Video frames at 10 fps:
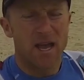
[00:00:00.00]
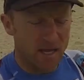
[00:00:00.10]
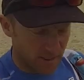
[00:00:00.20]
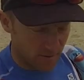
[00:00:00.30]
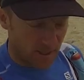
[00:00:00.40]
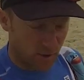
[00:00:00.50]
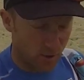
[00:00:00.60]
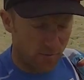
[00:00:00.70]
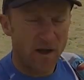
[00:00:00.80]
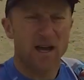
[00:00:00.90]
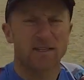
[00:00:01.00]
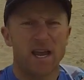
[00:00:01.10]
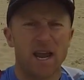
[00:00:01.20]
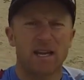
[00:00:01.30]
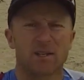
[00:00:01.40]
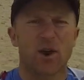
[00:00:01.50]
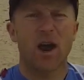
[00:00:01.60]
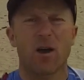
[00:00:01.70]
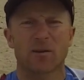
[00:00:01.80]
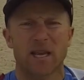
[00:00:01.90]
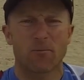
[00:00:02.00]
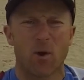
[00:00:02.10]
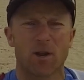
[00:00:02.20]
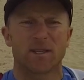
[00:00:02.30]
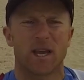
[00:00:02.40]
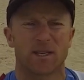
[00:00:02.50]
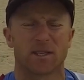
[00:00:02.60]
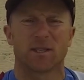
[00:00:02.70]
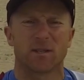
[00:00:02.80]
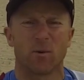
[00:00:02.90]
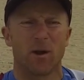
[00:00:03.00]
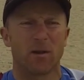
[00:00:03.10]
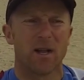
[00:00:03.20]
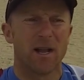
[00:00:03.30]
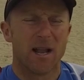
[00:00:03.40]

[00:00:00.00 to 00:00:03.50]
There's a mixture of uh, sandy trails, some rocky sections as well,